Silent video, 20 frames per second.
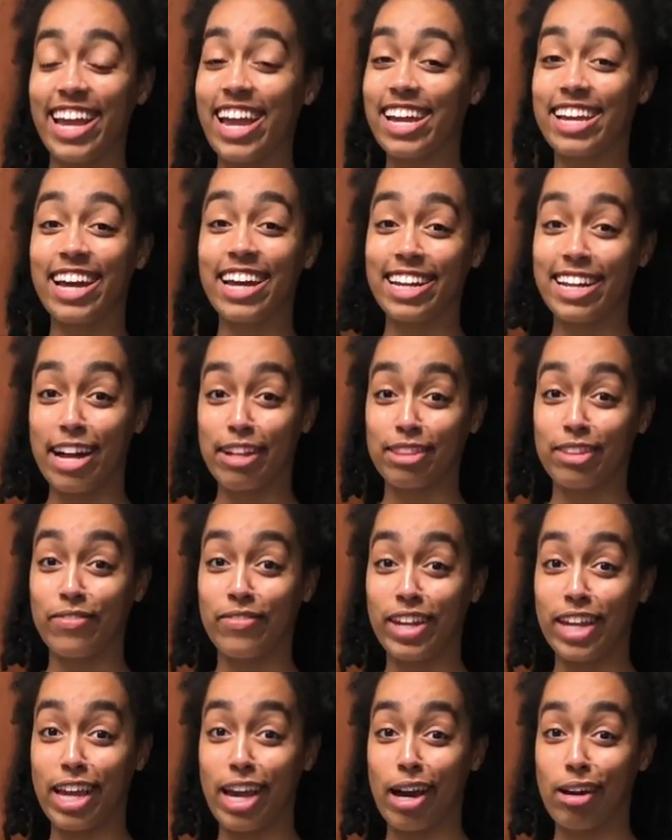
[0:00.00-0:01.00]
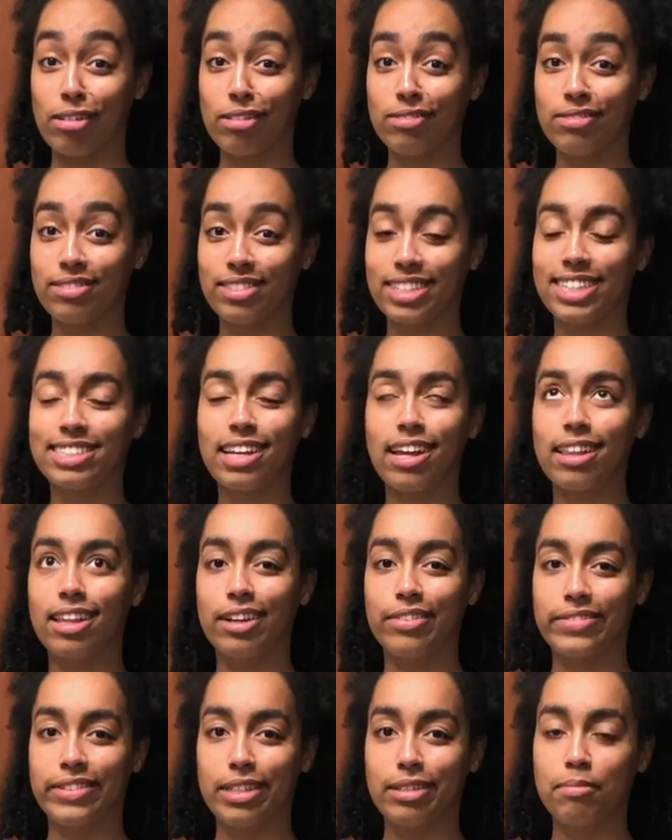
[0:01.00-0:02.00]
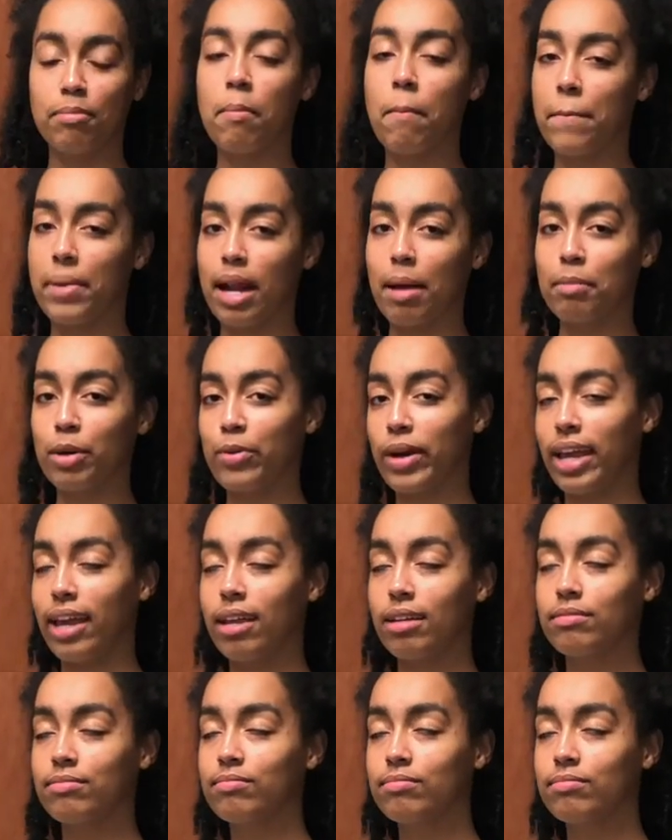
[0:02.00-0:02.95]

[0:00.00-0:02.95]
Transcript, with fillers: and cut it out the video because I love them, but I'm gonna wait.